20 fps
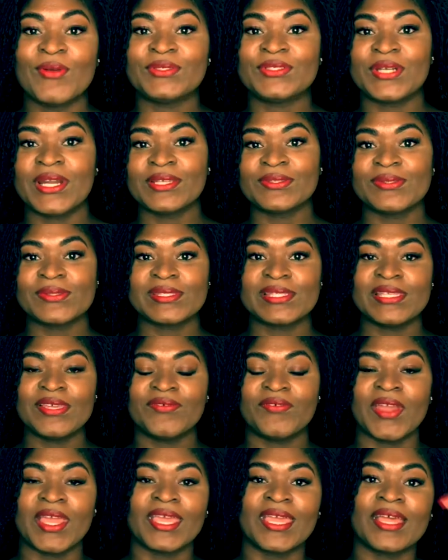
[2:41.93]
I'll try to see
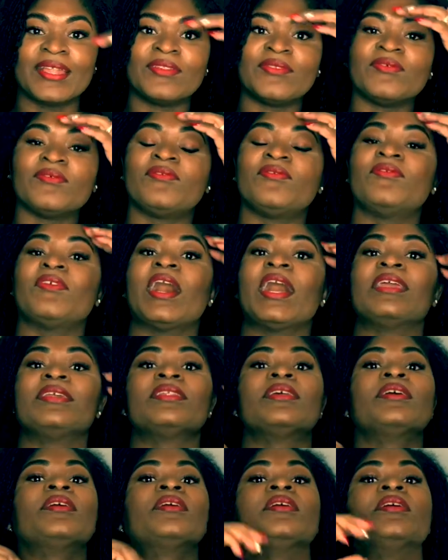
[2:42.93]
if I can
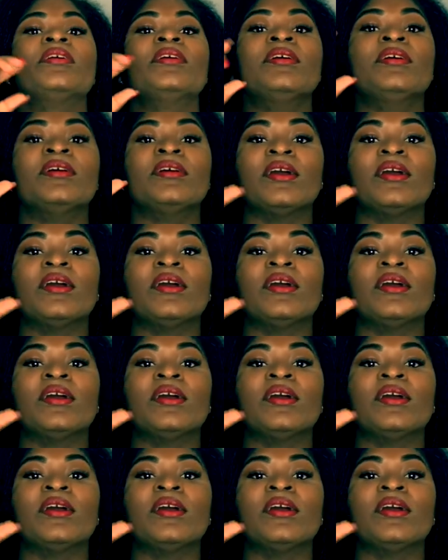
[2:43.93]
find a